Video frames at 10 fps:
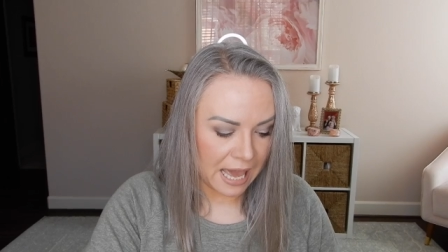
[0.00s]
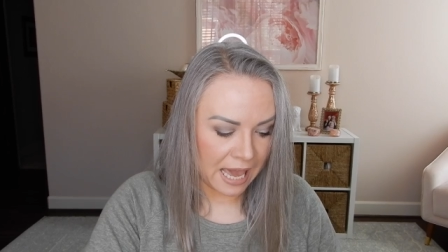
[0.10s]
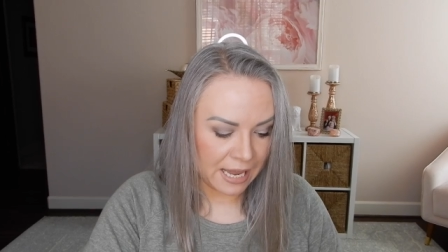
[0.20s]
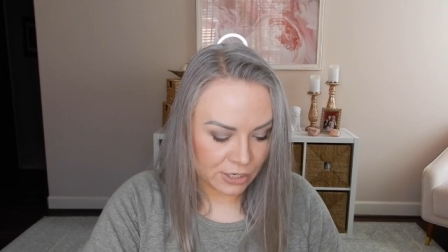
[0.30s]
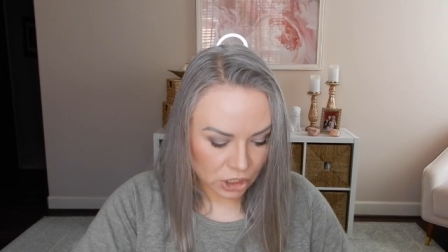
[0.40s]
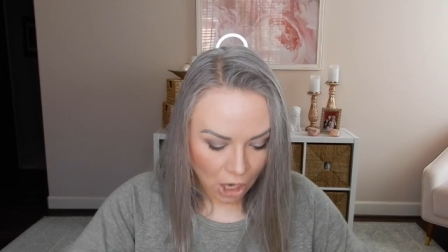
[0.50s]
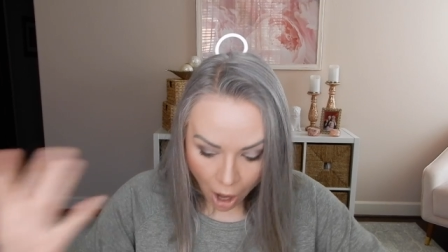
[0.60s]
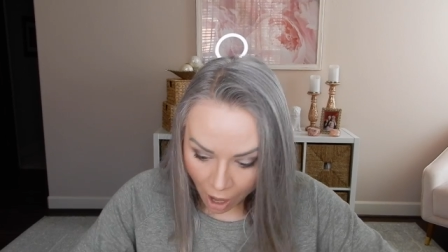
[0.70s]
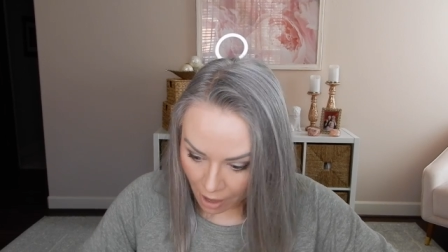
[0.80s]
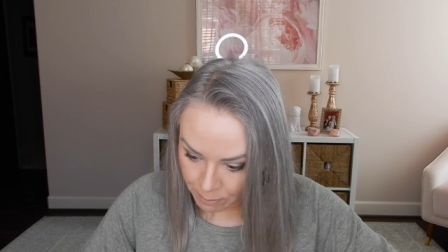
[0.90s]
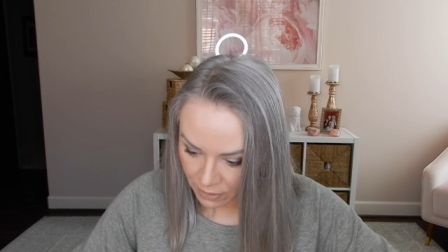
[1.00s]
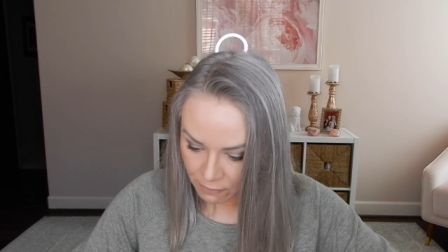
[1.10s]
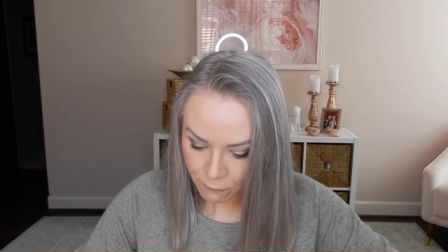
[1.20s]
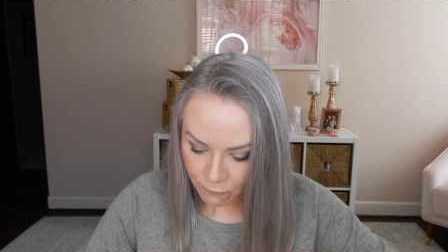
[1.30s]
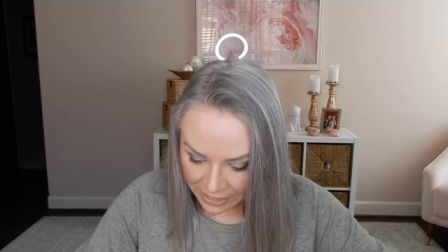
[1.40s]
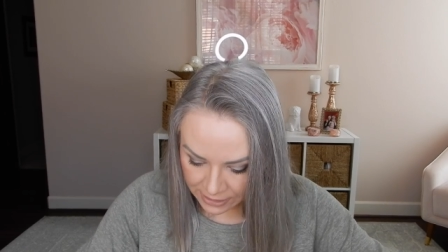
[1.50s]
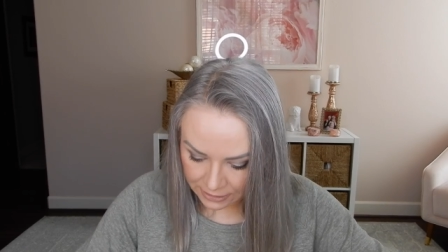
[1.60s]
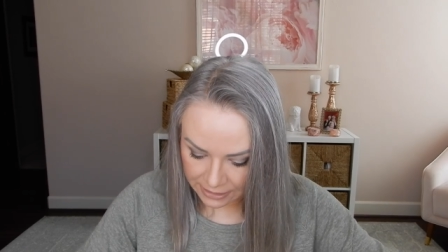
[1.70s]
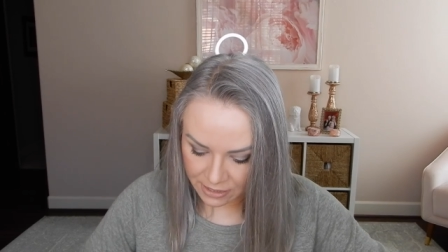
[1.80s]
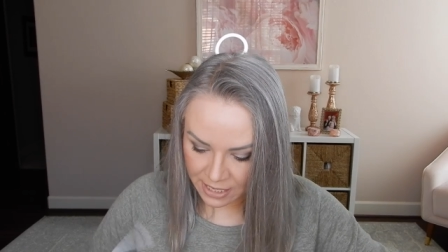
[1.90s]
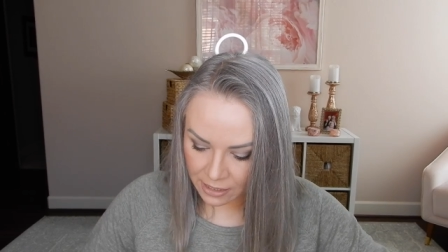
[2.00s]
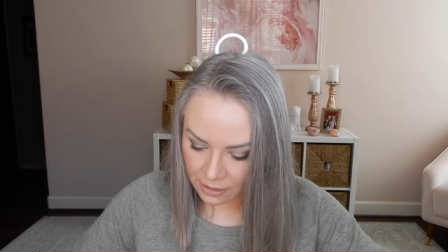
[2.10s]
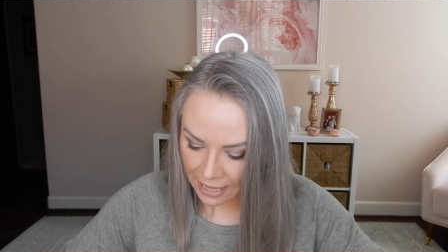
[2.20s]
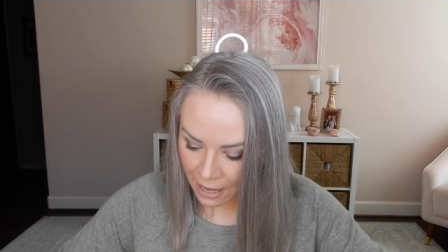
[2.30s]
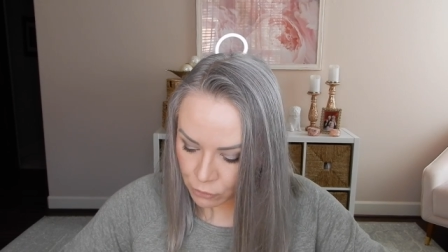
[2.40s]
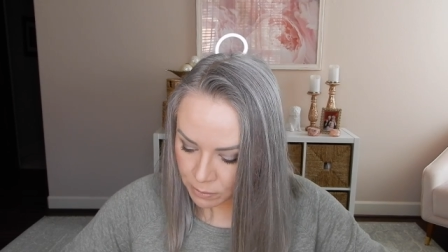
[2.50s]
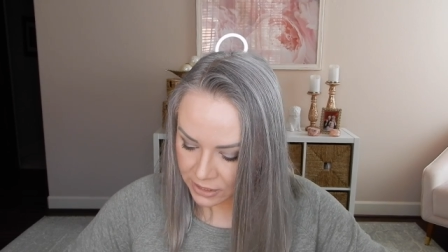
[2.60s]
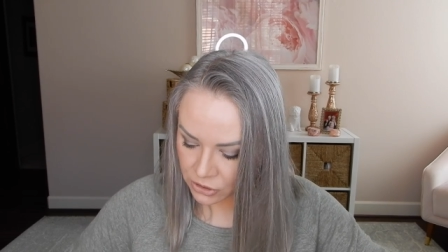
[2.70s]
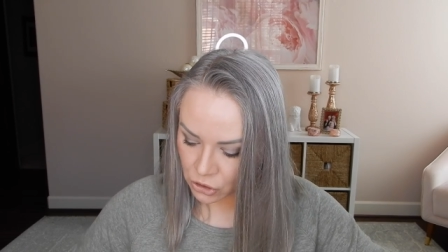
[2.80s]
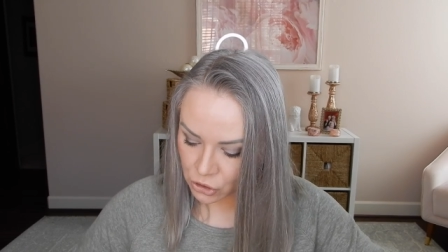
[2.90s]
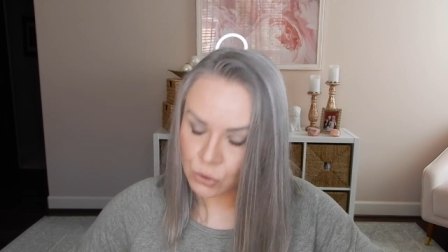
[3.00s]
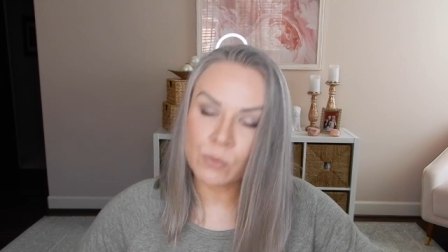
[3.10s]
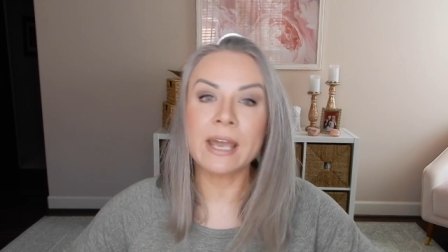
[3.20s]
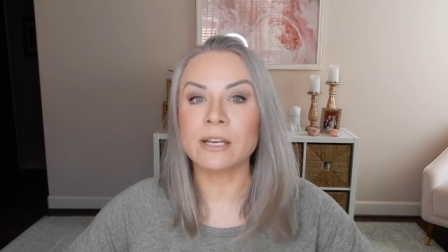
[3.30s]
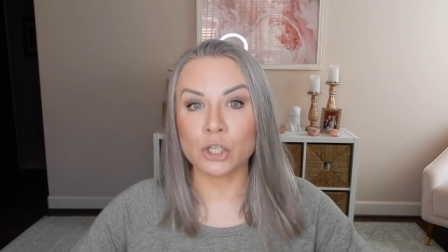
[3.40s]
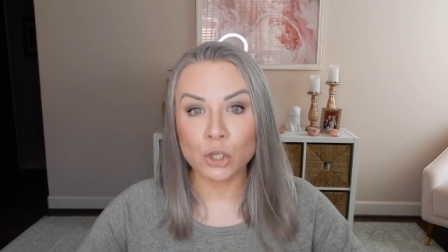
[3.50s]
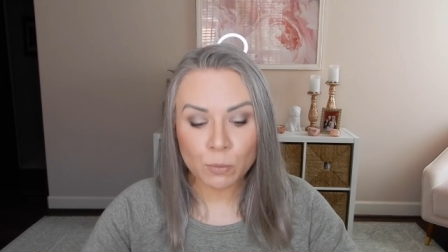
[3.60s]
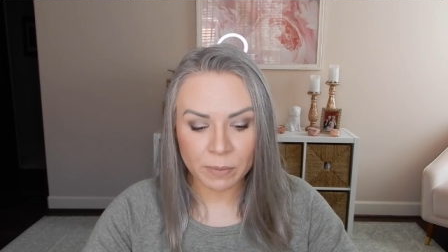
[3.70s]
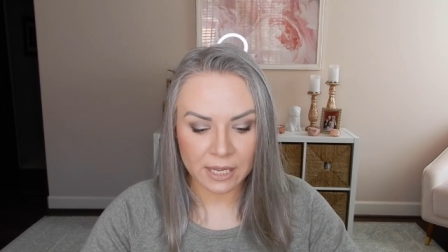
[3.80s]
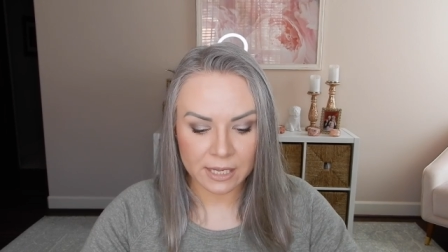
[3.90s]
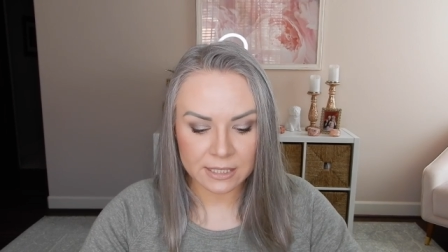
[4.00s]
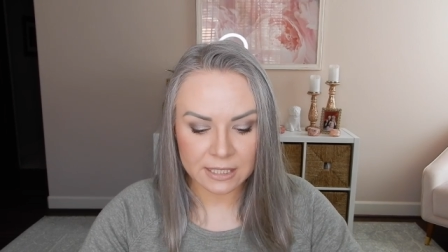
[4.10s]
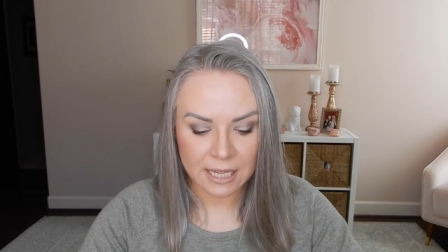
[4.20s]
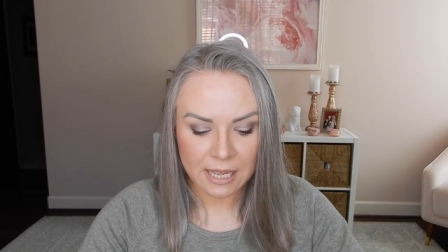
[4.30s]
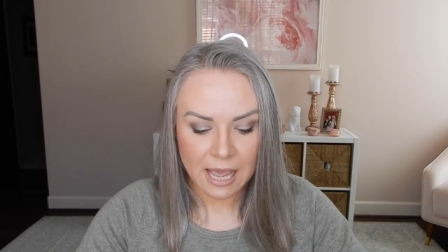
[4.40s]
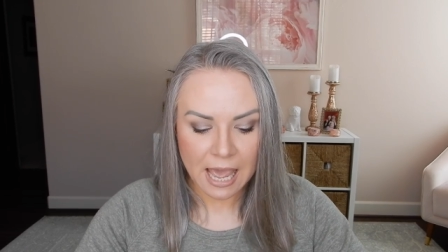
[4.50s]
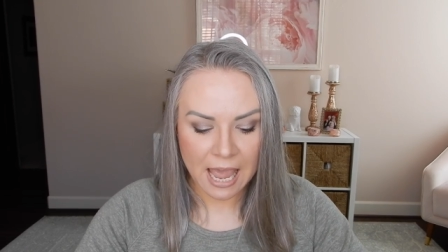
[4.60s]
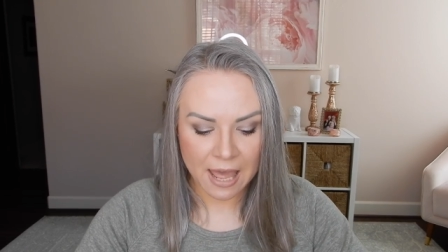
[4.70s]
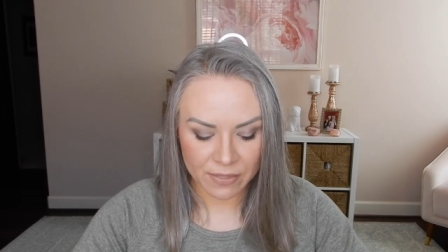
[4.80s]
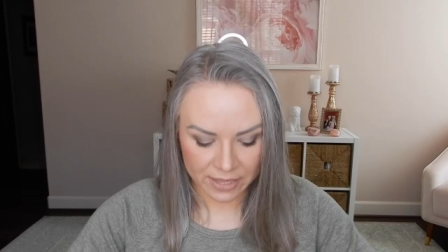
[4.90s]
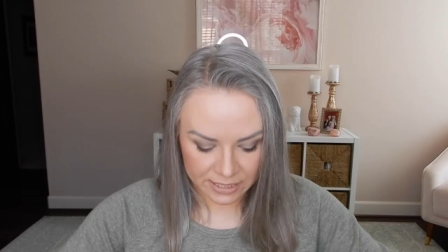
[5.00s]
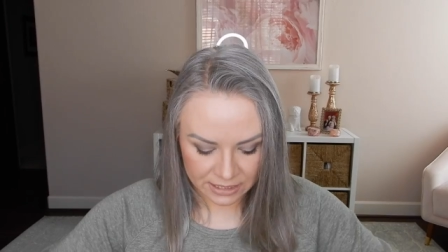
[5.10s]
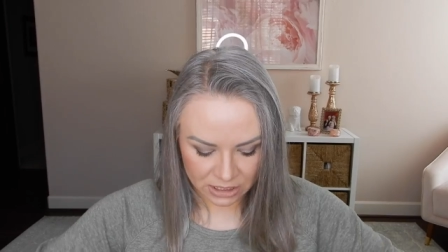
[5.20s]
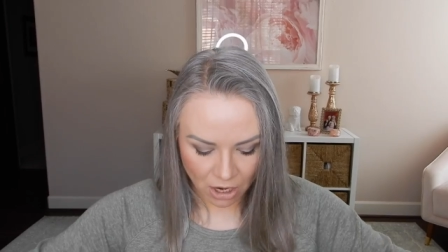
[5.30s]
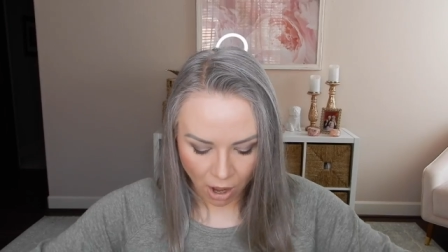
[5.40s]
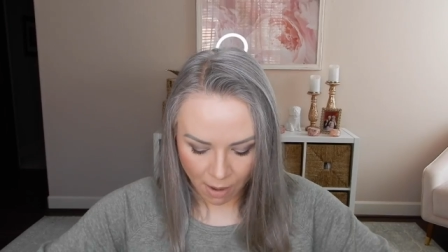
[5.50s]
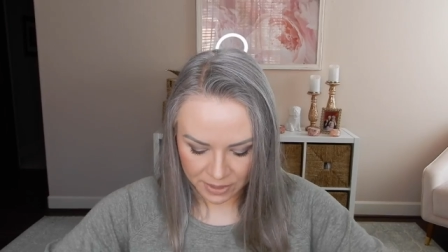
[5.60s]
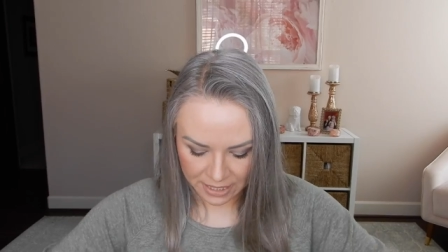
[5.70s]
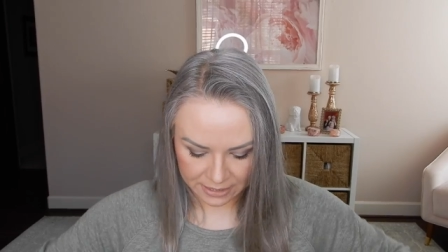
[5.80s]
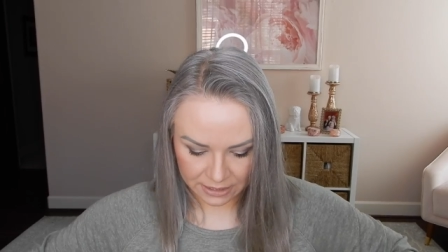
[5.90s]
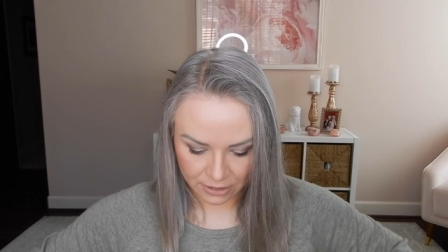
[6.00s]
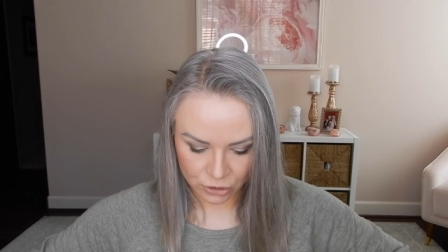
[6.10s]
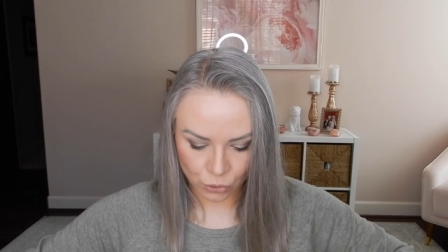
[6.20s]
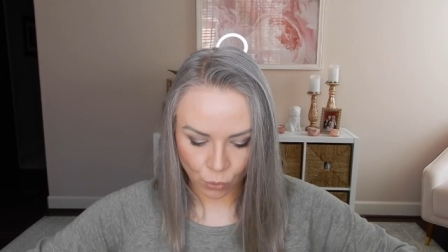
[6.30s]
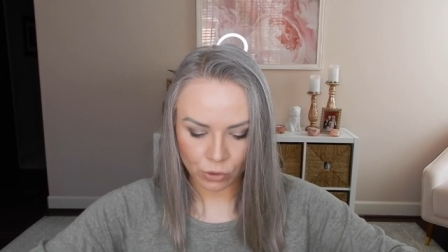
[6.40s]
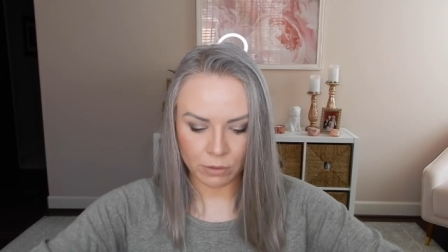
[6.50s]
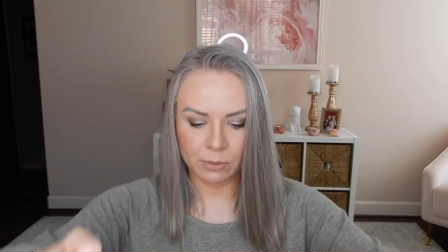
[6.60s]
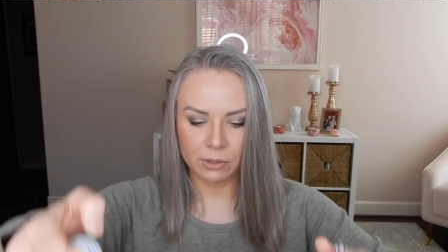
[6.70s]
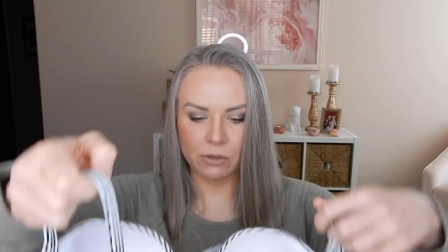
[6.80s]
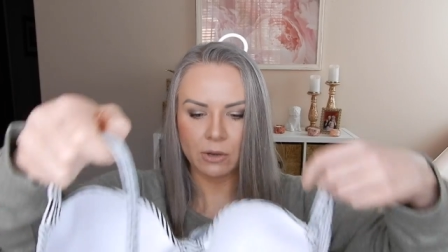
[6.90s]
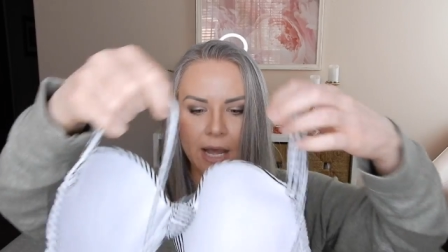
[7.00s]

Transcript: a top finally that allowed me to do a two piece and this top is adorable, you